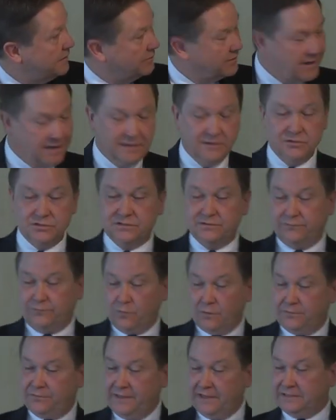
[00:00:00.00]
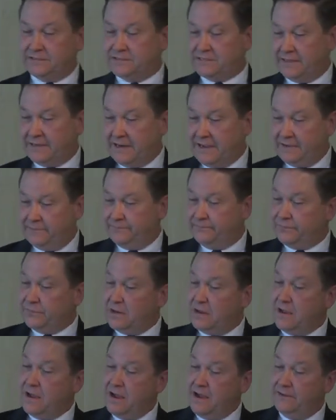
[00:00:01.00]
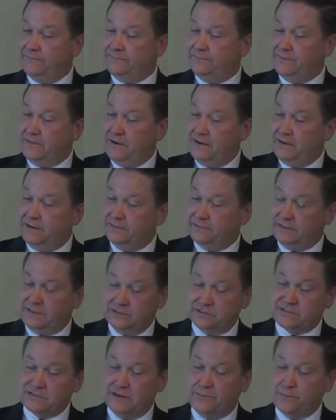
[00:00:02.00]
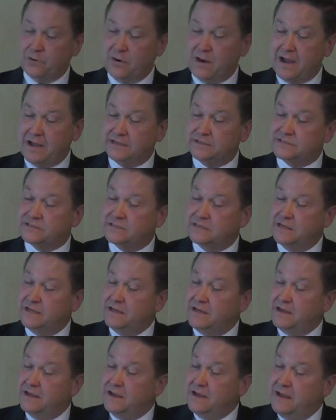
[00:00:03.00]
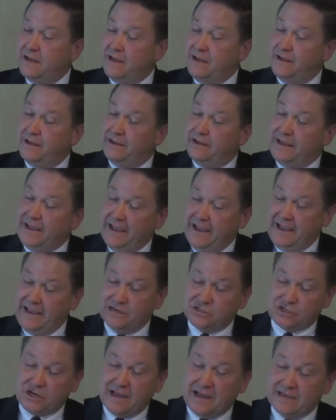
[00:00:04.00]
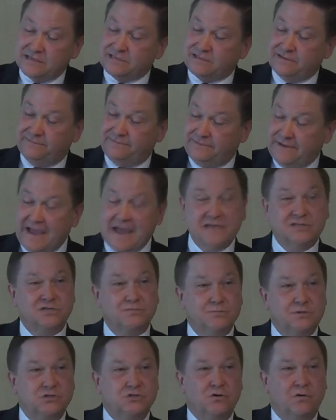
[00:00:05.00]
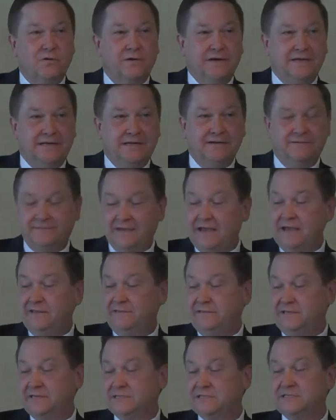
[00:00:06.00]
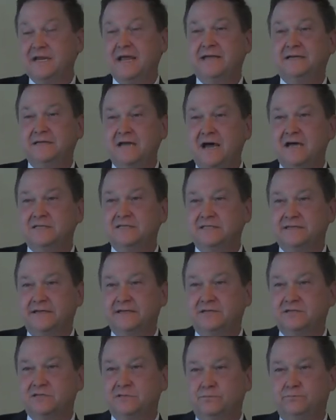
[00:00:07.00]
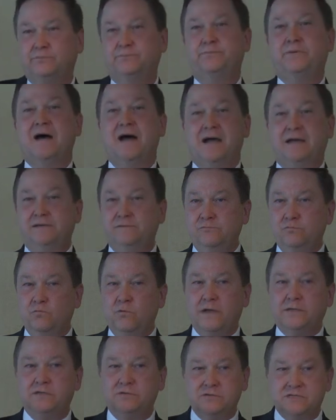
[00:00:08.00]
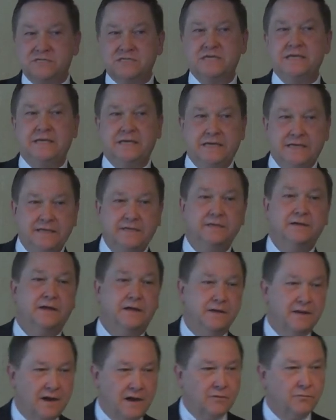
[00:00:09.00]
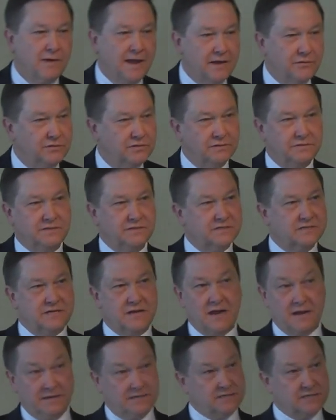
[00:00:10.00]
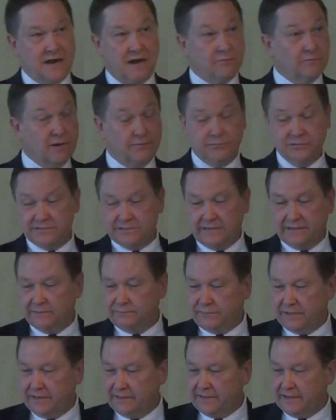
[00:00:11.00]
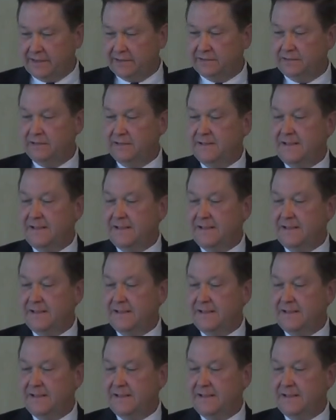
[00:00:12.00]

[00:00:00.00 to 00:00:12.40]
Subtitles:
Okay, here's the four things that I can summarize. Asia has the vast majority of atheists and agnostics, but what you see around you is not represented by that.